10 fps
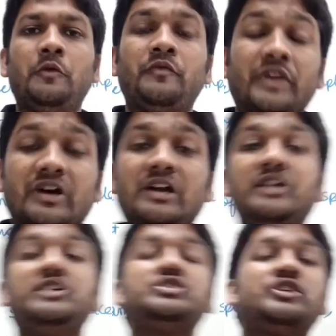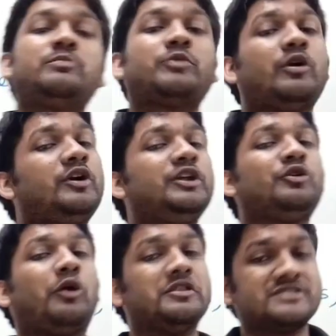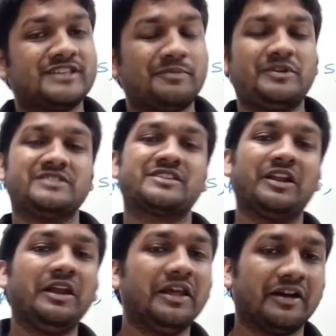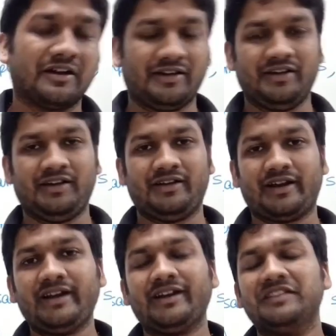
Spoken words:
the conditional probability concept is clear, right?